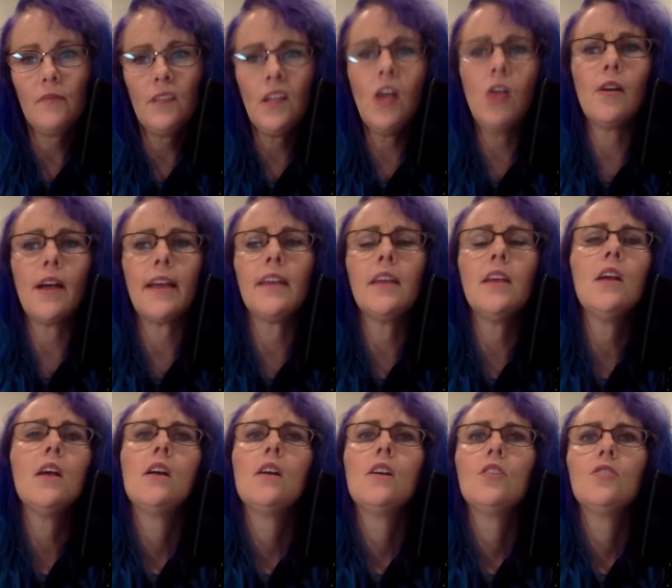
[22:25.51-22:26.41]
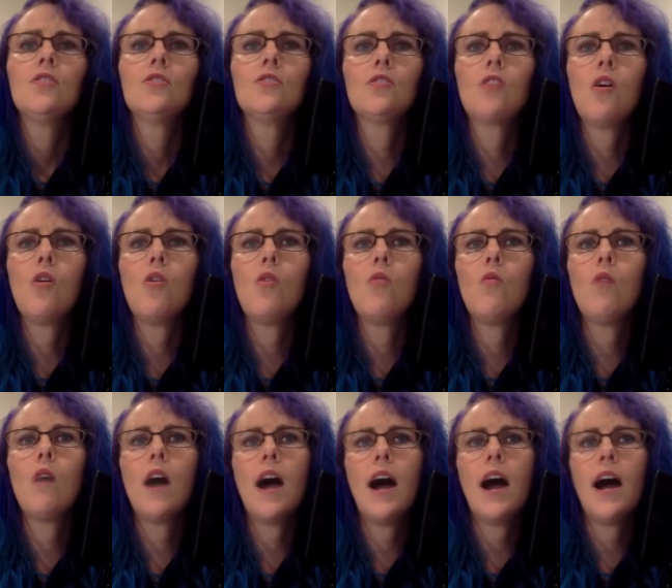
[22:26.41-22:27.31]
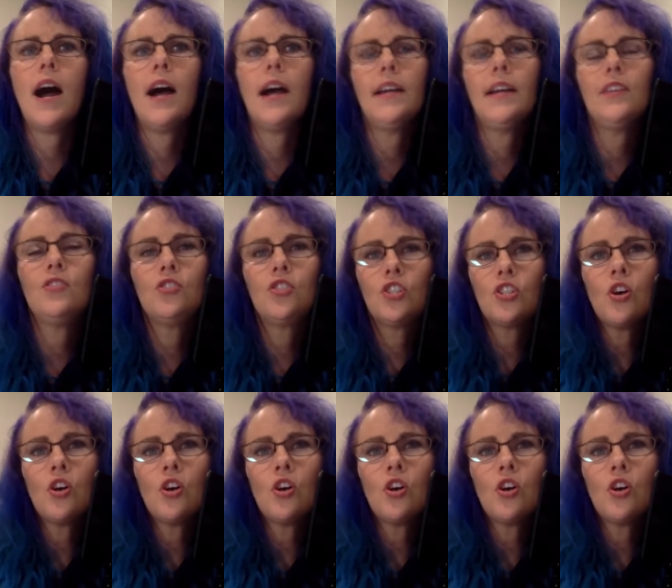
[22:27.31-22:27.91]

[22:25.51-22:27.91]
Okay, so I